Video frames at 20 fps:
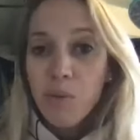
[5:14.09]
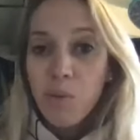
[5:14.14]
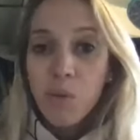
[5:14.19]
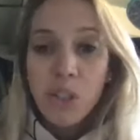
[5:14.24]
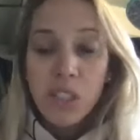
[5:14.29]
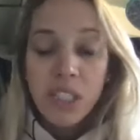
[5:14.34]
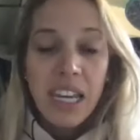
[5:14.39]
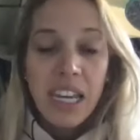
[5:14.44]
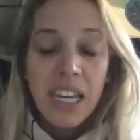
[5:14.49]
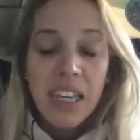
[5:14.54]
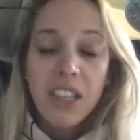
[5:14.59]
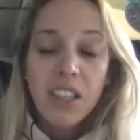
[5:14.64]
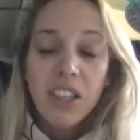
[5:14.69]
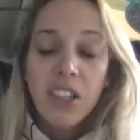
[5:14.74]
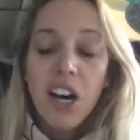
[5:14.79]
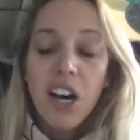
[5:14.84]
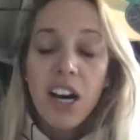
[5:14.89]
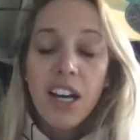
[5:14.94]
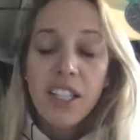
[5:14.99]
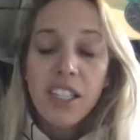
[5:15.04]
we'll take the
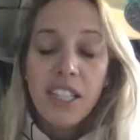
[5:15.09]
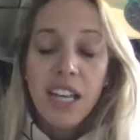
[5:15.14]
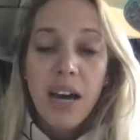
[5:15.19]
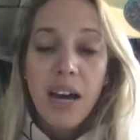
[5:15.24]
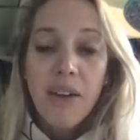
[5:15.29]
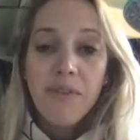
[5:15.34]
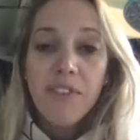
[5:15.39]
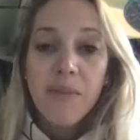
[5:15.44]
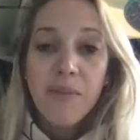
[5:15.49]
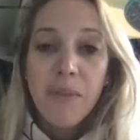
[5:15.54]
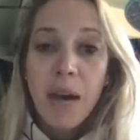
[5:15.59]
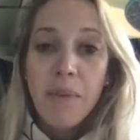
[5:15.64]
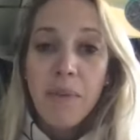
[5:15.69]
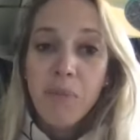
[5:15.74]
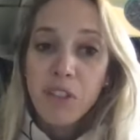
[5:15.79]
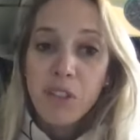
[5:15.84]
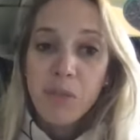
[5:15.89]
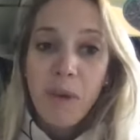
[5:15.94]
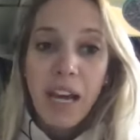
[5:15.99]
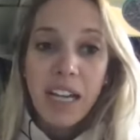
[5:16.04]
loss from that
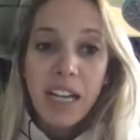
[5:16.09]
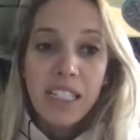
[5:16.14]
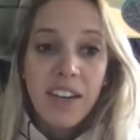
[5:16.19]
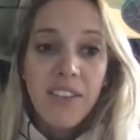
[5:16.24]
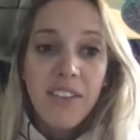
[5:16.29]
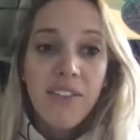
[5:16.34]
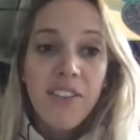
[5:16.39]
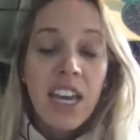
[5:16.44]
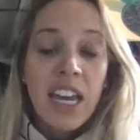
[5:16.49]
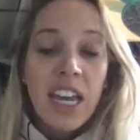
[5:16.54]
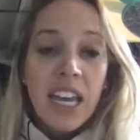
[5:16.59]
perspective.